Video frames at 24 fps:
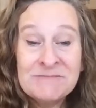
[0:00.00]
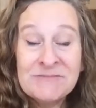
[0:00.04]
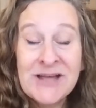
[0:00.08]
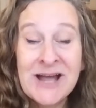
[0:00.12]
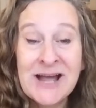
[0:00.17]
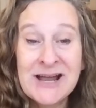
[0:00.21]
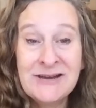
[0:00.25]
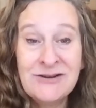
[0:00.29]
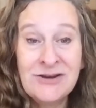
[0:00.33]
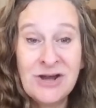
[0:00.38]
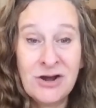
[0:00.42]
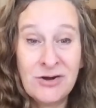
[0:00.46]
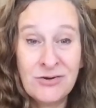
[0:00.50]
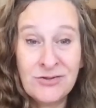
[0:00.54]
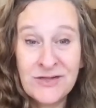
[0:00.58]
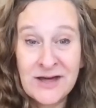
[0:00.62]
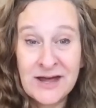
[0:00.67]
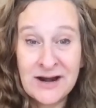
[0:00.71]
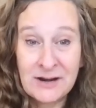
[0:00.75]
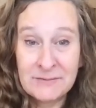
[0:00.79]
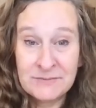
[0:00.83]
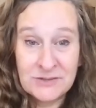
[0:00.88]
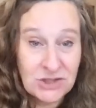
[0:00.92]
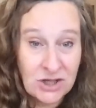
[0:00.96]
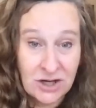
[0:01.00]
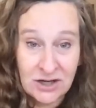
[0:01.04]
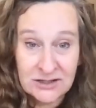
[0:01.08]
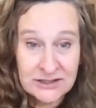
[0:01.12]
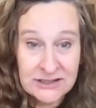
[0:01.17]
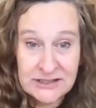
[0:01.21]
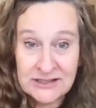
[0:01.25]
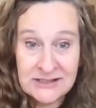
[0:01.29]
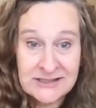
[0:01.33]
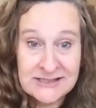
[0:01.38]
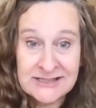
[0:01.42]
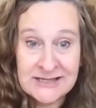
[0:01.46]
I know that I'm
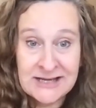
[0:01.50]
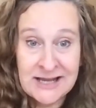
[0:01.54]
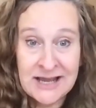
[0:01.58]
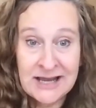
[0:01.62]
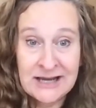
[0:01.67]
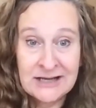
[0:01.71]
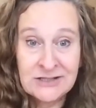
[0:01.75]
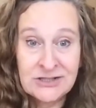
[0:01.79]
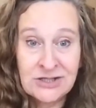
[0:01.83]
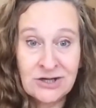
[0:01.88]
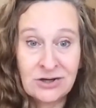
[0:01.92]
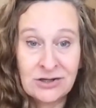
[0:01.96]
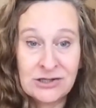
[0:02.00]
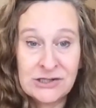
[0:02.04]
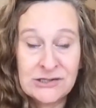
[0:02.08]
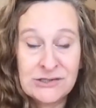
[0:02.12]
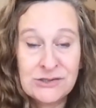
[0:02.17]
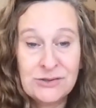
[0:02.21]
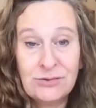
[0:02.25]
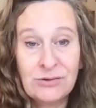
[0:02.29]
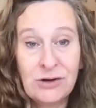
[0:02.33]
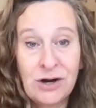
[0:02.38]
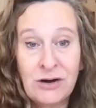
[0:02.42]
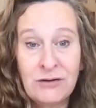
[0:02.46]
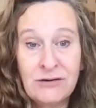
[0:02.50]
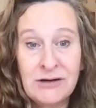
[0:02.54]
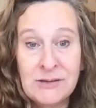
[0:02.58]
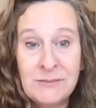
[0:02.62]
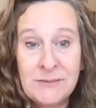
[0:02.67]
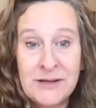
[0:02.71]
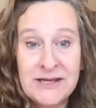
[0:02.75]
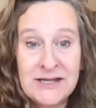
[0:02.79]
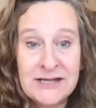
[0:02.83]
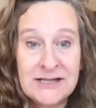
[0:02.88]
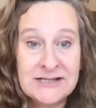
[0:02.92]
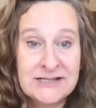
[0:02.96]
talking today to artists who are already
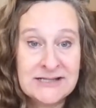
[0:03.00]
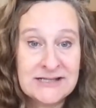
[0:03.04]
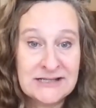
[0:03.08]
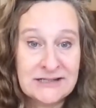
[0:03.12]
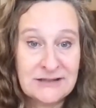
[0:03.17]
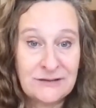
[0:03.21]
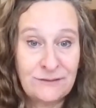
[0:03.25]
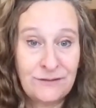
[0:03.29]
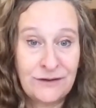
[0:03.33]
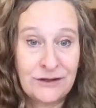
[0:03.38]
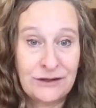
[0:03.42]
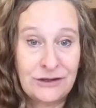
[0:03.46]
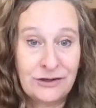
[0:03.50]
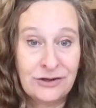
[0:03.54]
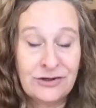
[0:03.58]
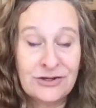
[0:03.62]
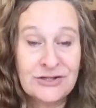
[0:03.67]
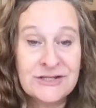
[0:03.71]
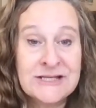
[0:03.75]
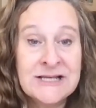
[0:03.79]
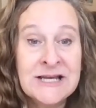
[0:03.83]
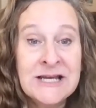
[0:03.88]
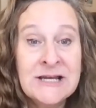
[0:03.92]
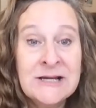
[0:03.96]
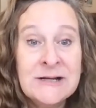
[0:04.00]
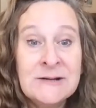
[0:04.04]
making six figures,